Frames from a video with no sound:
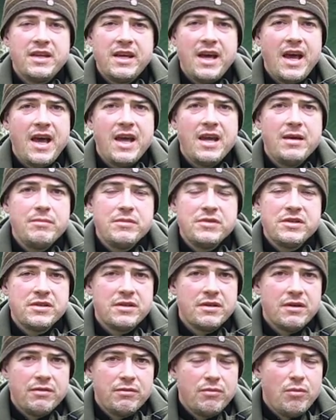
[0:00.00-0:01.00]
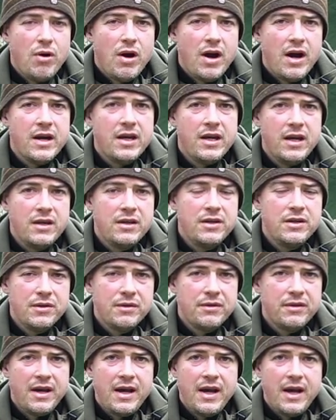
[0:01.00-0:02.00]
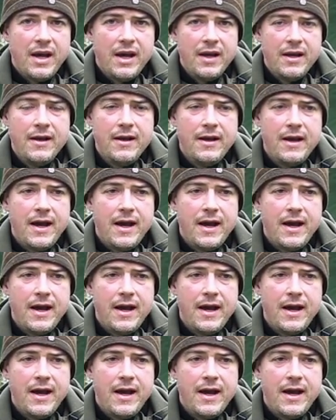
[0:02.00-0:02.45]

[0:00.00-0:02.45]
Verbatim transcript: and the aims of why you're there.